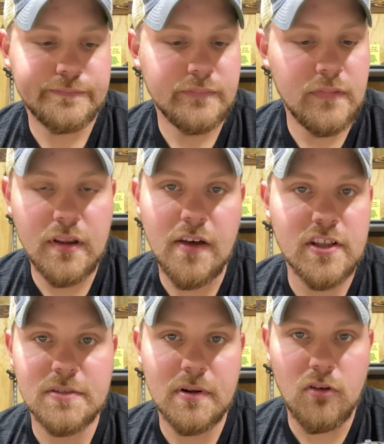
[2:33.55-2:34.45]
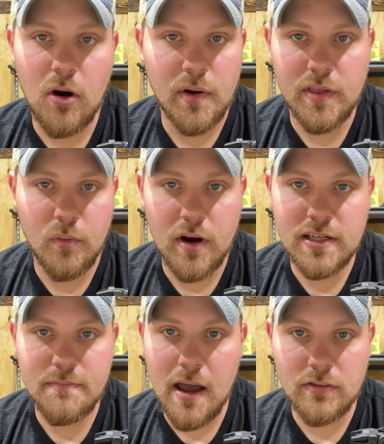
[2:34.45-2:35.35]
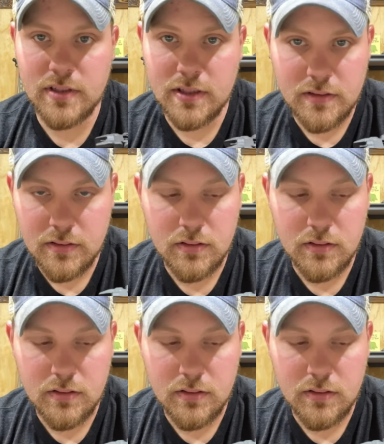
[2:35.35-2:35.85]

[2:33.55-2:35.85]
Nothing's been wrong with it where it's mounted.